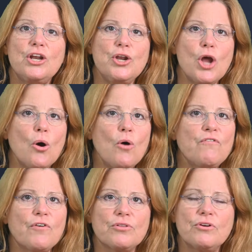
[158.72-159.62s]
no
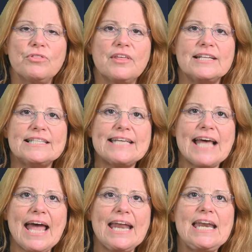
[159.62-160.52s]
further than
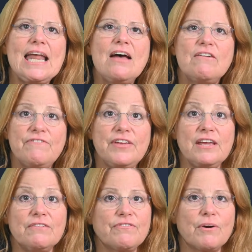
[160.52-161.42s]
10
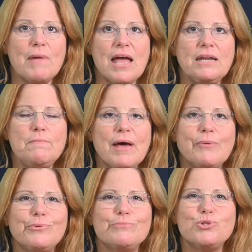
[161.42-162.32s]
feet from any
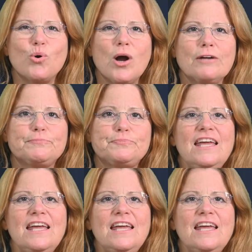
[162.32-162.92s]
bedroom door.